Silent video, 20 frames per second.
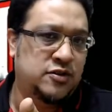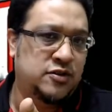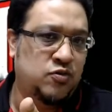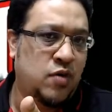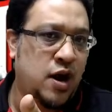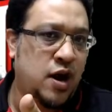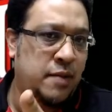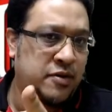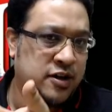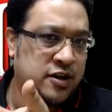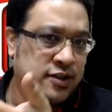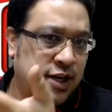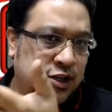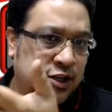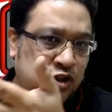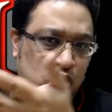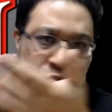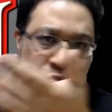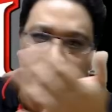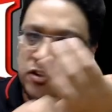Why? Because I
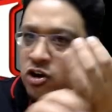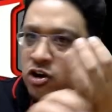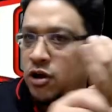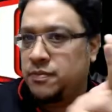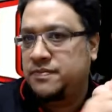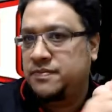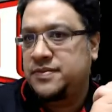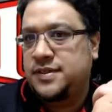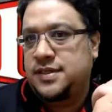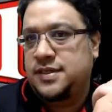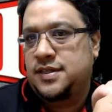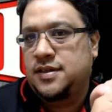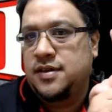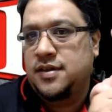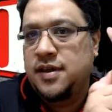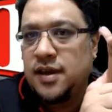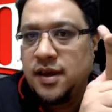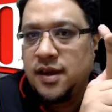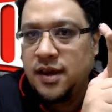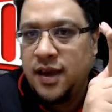assume the top
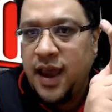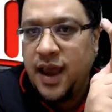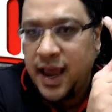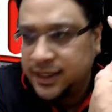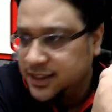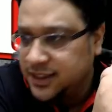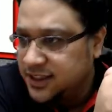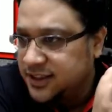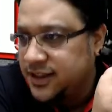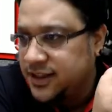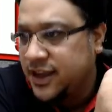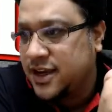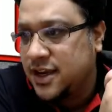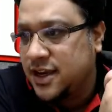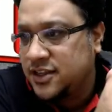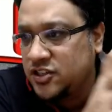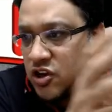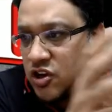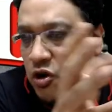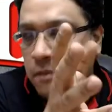has his sticker.
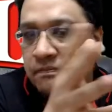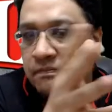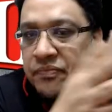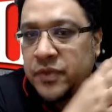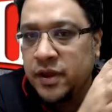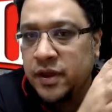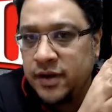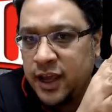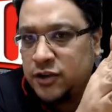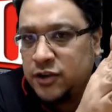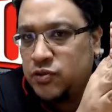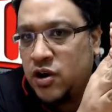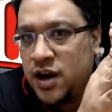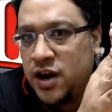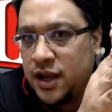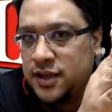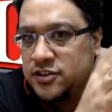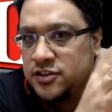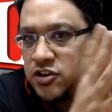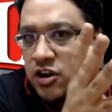So next product,
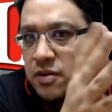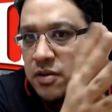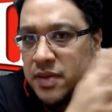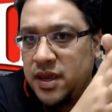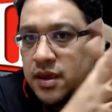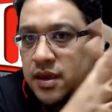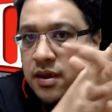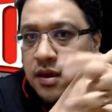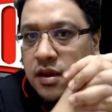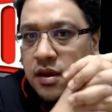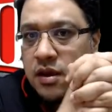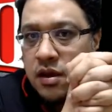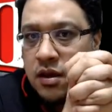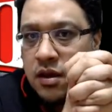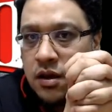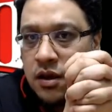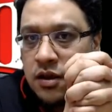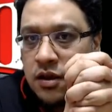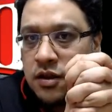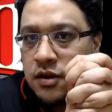it's going to be
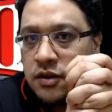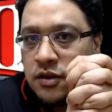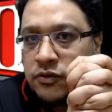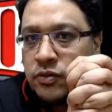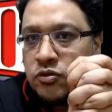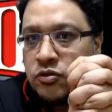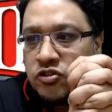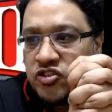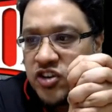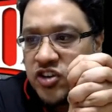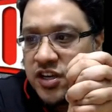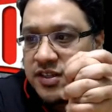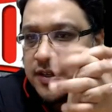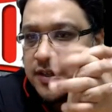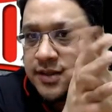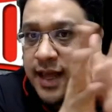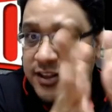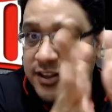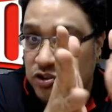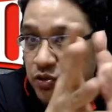in a Liverpool jersey.
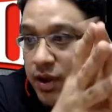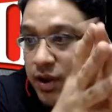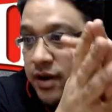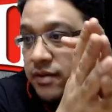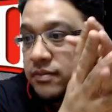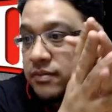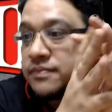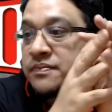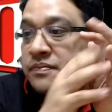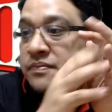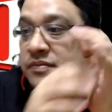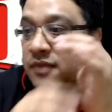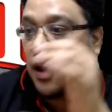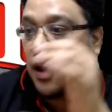That's when I'll